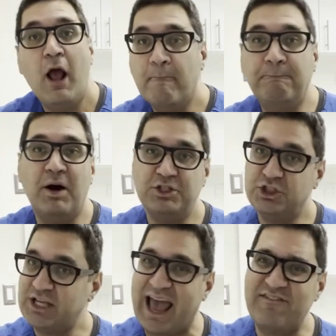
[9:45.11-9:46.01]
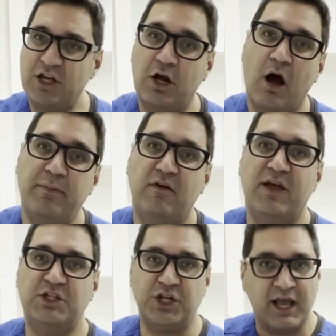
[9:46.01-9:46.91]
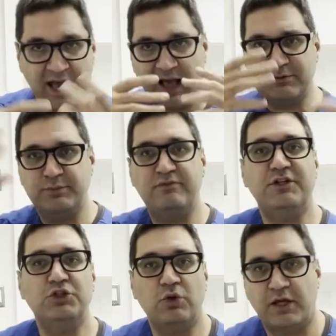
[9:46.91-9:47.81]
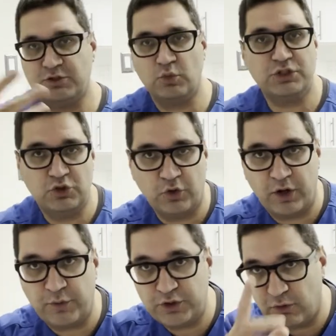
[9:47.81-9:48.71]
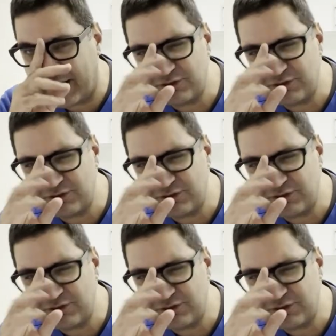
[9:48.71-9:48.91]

but just having a copy of x-ray helps me visualize what's going on with your mouth.